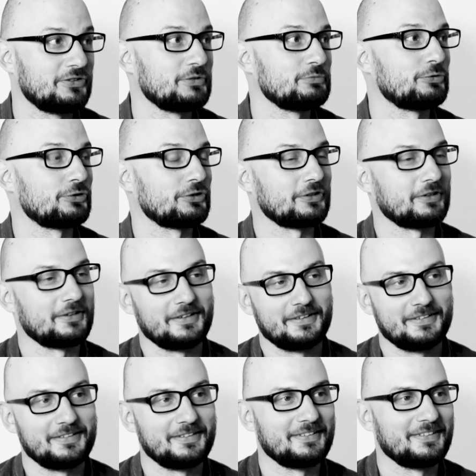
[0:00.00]
teamwork.
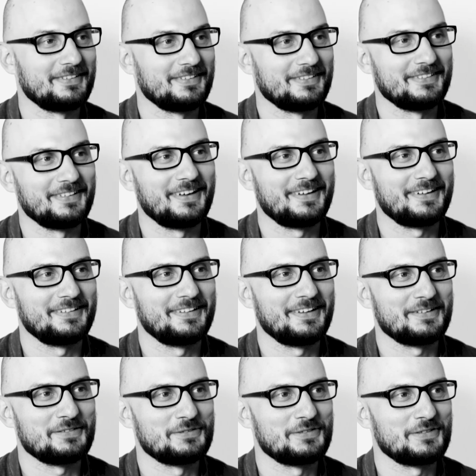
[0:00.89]
A lot
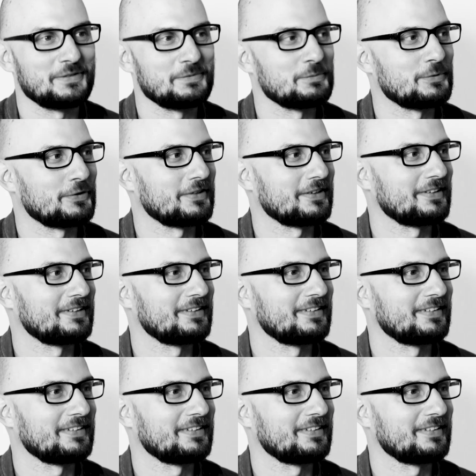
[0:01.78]
of teamwork.